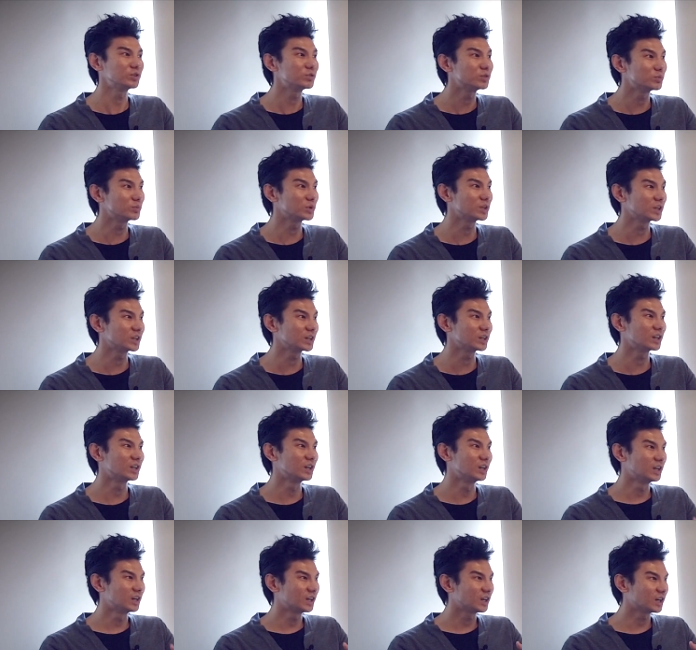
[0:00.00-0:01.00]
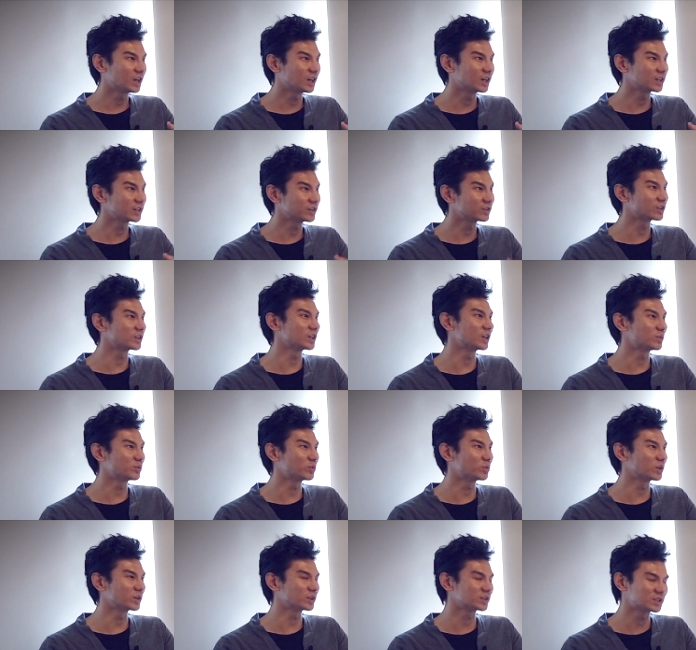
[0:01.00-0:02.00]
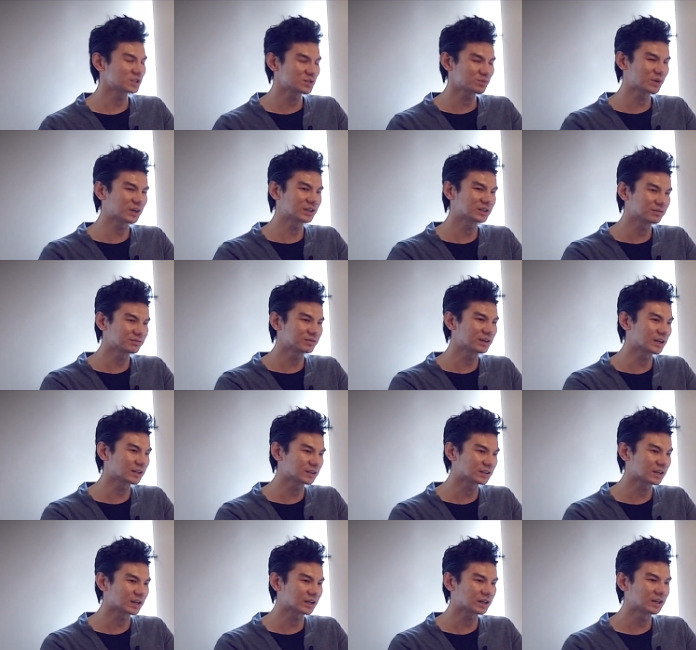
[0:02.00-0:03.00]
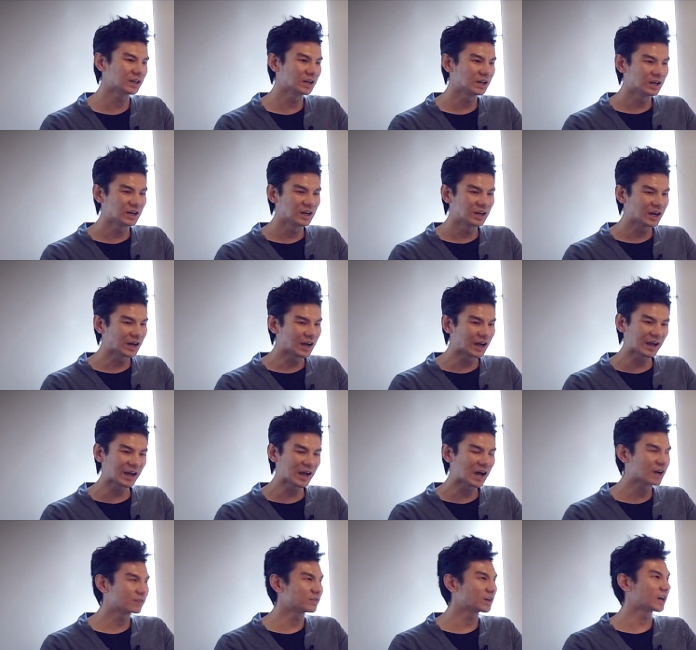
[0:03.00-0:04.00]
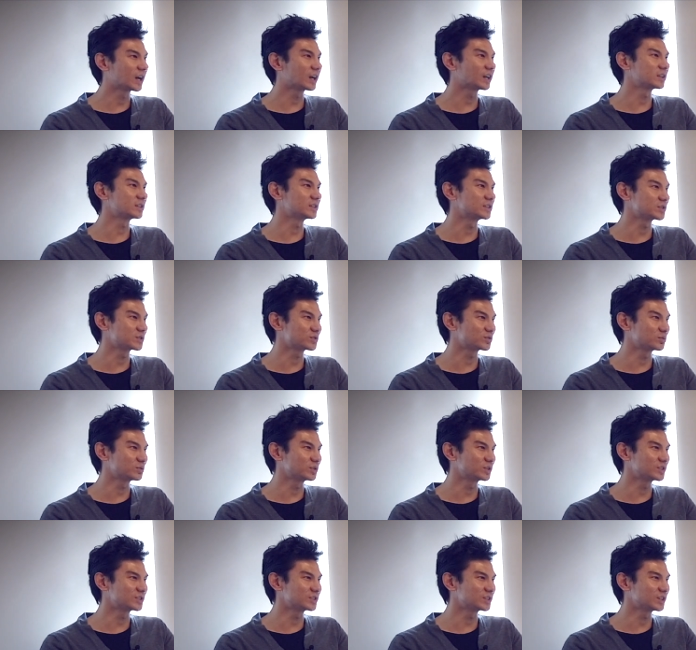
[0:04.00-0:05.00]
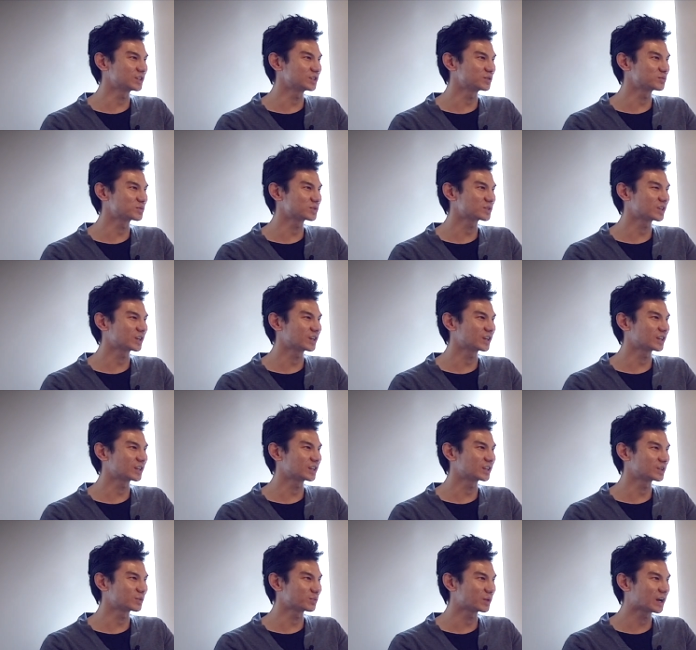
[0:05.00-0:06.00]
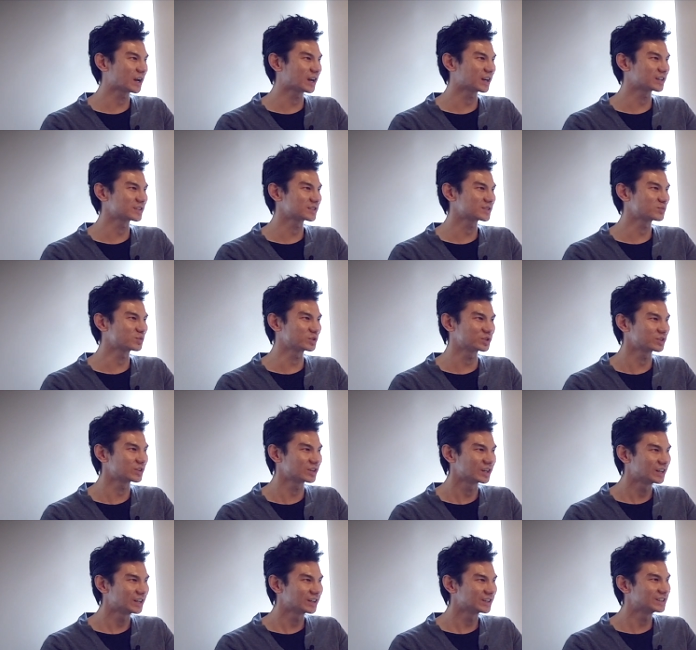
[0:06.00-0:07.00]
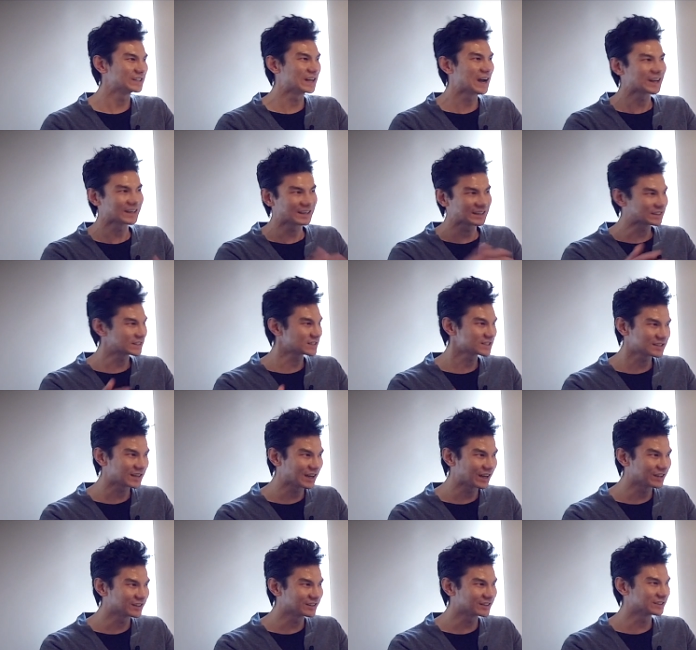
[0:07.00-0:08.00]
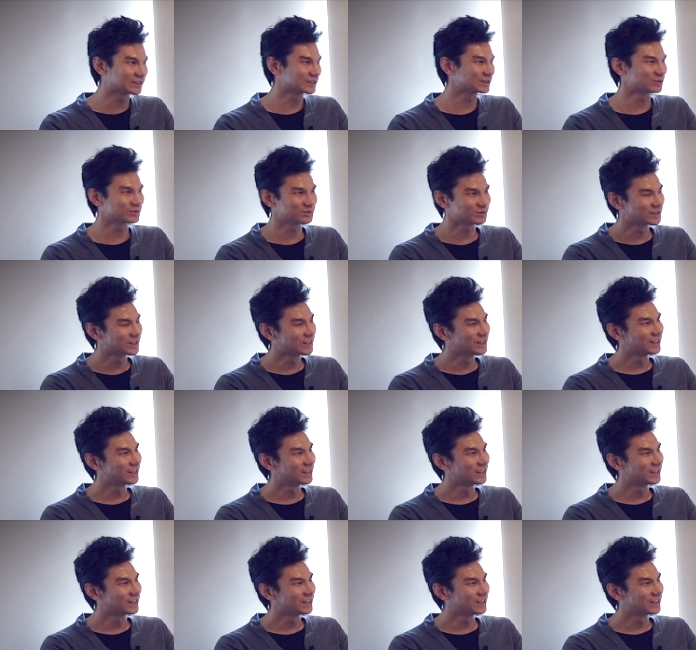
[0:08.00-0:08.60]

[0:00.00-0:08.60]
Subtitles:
new to me here at Upwork, despite the fact that I have had distributed teams in the past, but not at the scale of